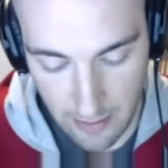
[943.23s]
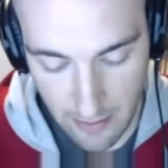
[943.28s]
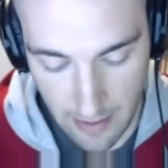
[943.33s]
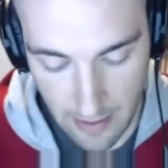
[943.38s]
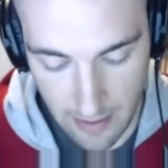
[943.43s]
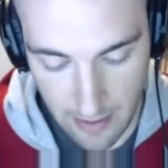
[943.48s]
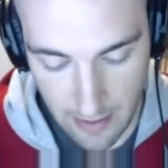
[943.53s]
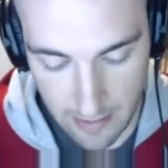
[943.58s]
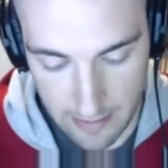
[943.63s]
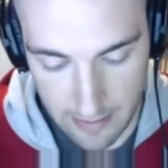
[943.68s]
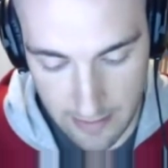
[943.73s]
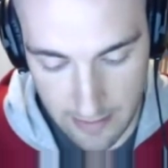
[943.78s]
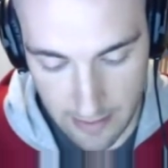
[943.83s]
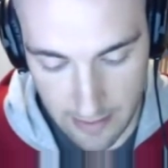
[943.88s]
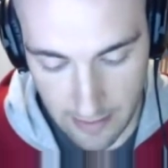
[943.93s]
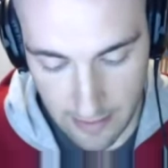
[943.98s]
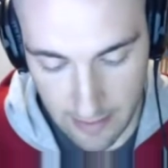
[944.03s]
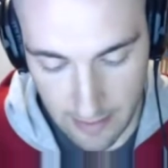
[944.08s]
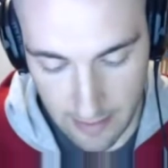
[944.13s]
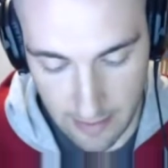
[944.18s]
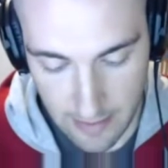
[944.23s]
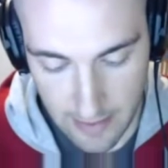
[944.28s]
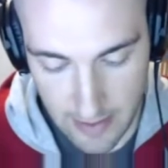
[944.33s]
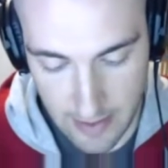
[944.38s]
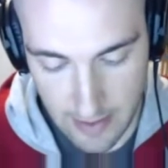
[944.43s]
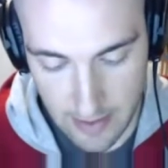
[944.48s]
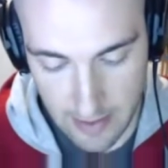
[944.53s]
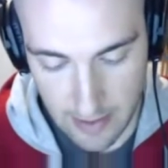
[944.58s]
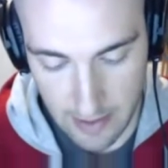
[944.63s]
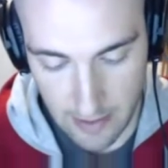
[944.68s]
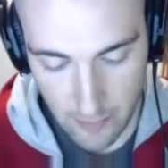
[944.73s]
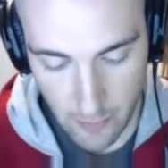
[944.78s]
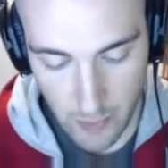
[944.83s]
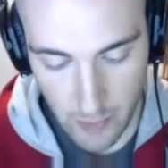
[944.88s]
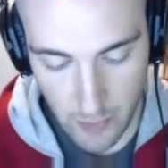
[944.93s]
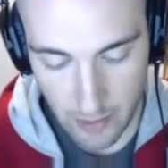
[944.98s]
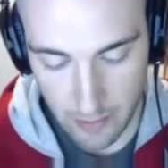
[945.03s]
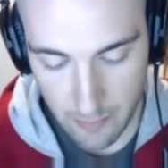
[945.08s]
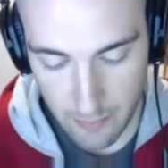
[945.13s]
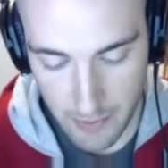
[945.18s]
And this
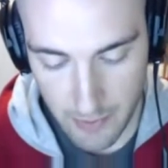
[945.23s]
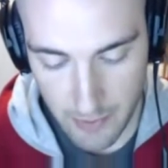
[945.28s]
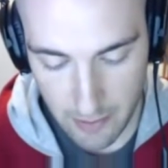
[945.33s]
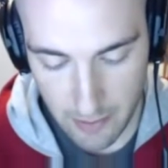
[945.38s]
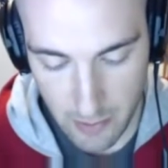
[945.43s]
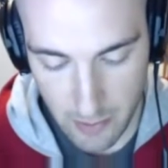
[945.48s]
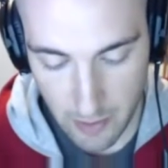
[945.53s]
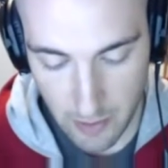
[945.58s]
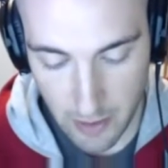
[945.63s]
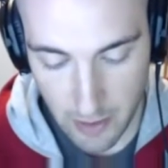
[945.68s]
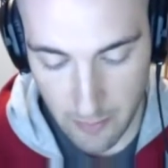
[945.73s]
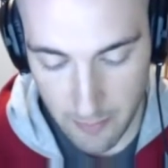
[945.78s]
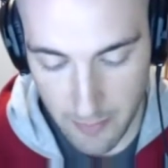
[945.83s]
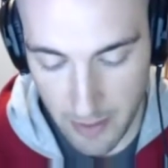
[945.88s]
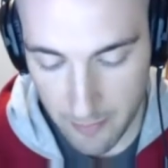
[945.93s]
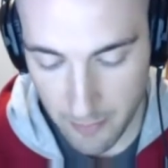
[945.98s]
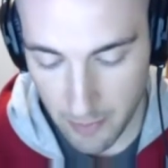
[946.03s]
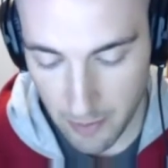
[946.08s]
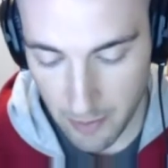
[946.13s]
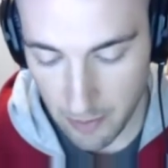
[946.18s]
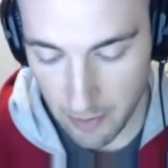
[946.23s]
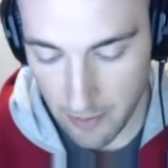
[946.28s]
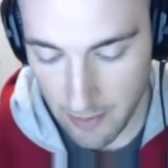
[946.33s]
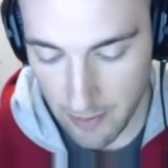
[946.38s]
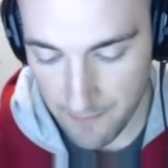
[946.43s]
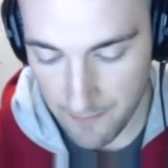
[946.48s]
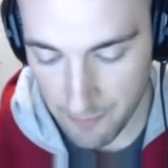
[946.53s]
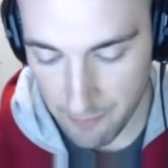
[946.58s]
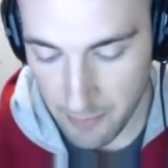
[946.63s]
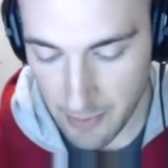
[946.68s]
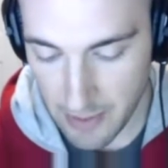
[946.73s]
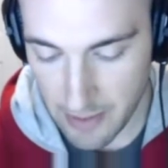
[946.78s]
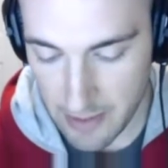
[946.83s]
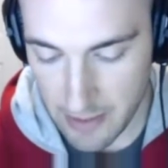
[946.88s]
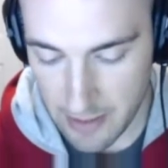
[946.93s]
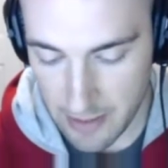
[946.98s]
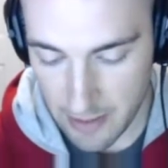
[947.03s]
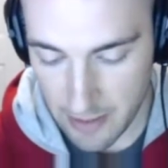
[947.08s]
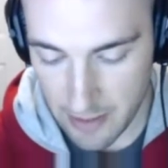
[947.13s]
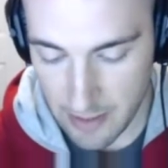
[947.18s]
will appeal to a lot of people,
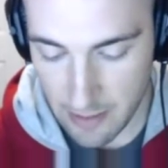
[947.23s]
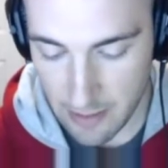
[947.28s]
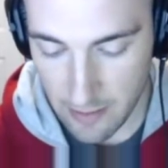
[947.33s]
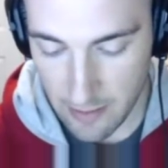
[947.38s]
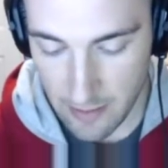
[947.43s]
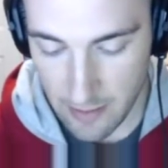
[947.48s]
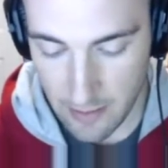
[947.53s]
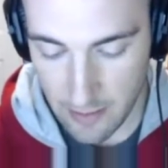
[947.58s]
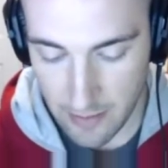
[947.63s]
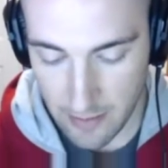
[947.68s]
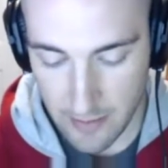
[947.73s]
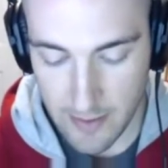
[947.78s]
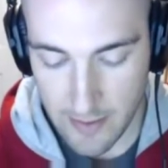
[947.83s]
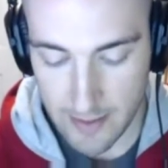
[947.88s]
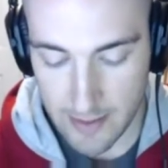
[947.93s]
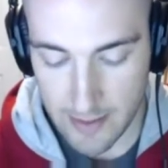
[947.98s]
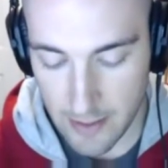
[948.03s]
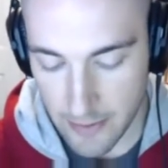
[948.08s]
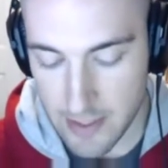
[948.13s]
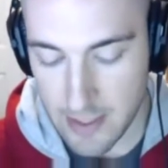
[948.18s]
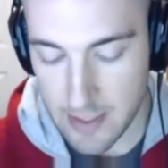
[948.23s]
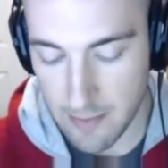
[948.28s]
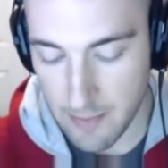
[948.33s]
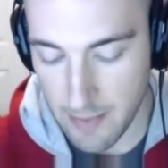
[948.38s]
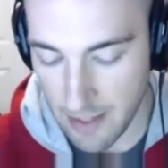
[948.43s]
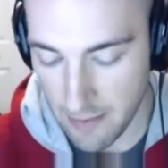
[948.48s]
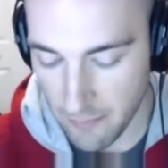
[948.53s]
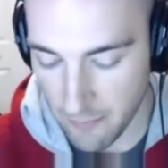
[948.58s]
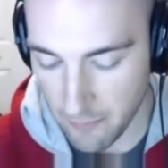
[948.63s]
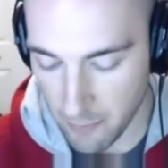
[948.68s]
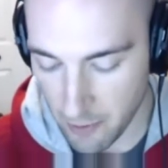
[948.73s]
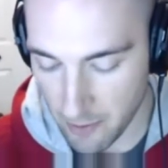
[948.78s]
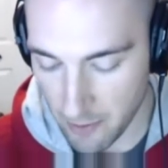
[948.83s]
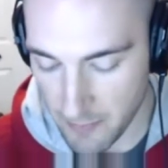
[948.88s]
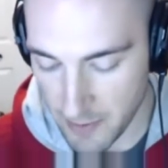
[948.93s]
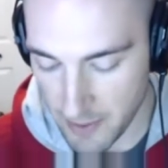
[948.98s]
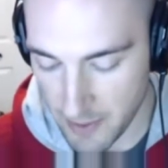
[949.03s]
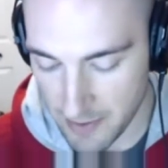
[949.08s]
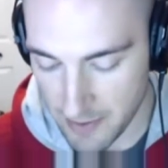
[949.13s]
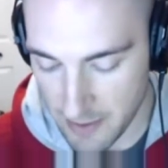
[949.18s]
but like there is demand for it
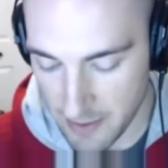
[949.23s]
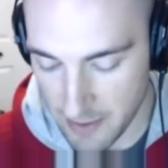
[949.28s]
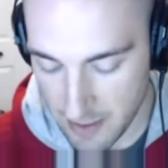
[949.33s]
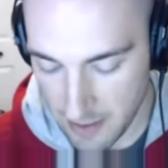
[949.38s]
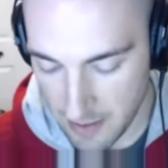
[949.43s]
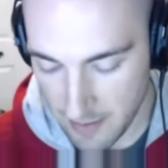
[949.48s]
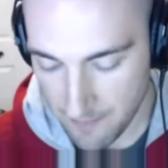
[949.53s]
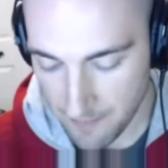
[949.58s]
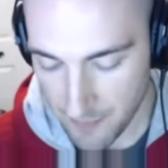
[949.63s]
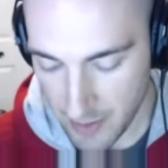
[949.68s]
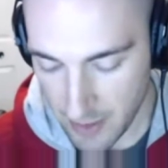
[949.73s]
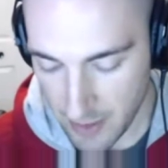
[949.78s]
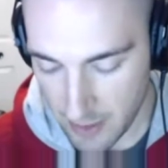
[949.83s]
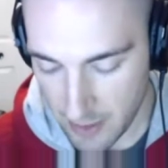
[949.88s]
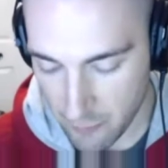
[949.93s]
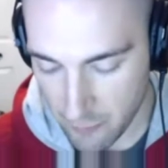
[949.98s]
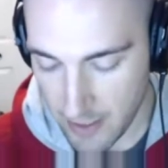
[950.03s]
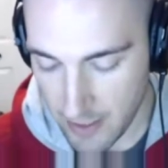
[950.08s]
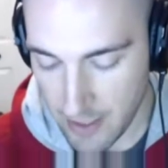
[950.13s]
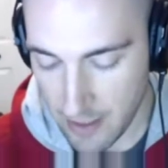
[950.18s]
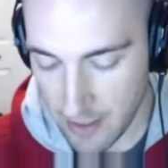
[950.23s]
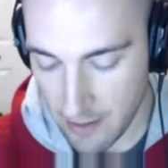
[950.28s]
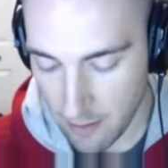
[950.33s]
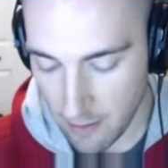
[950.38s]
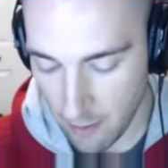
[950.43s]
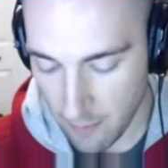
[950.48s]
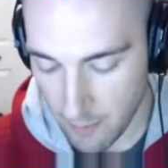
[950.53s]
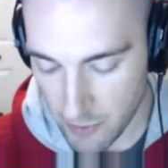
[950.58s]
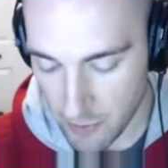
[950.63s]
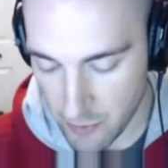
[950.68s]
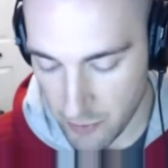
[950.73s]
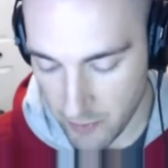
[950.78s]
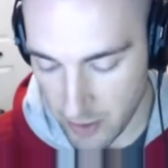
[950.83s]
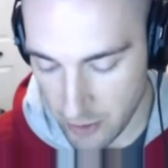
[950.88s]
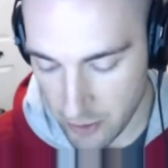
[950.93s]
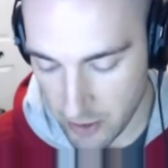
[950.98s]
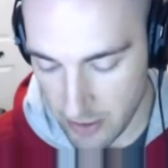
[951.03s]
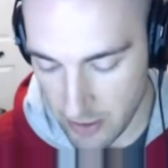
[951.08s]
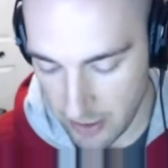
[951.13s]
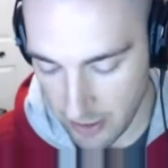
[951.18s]
because it's already almost
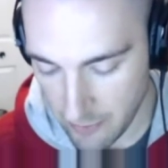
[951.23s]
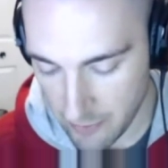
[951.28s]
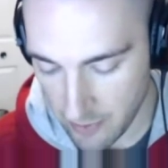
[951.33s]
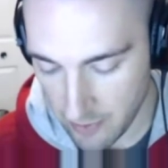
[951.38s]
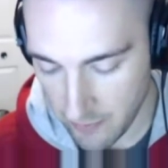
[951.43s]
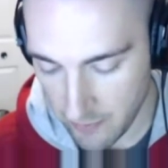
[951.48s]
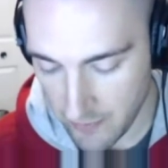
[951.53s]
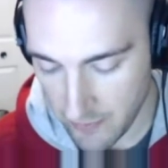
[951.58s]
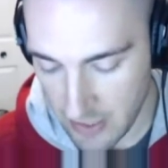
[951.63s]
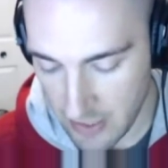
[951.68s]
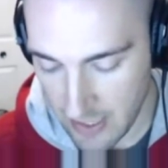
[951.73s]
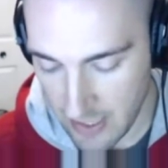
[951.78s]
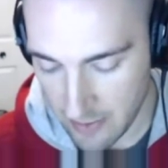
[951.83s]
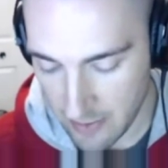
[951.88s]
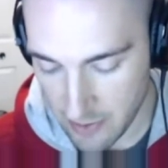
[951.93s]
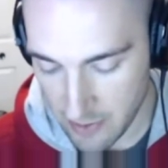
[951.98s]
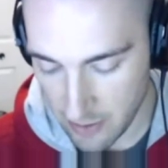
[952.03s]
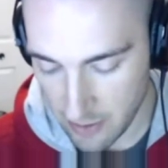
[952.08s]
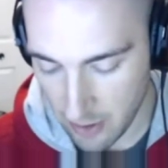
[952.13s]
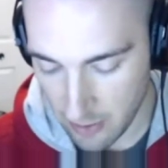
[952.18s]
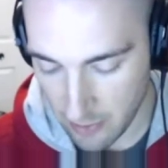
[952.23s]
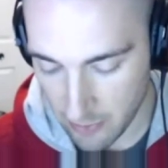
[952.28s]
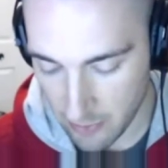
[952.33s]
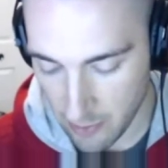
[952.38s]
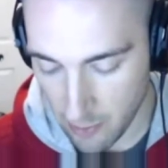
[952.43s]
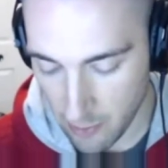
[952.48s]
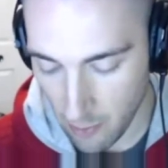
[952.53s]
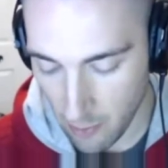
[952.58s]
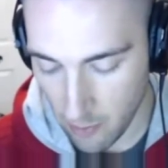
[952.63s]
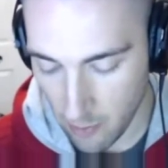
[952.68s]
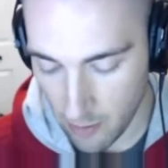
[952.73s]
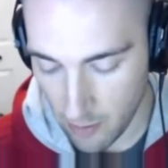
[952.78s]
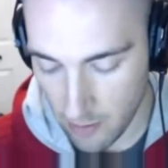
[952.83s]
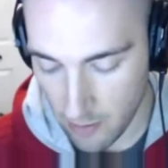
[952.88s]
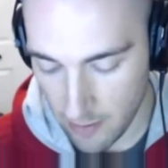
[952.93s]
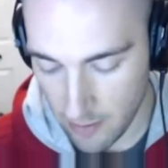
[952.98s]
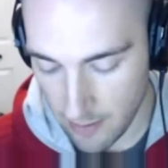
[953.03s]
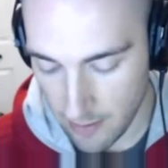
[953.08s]
reached its $150,000 goal.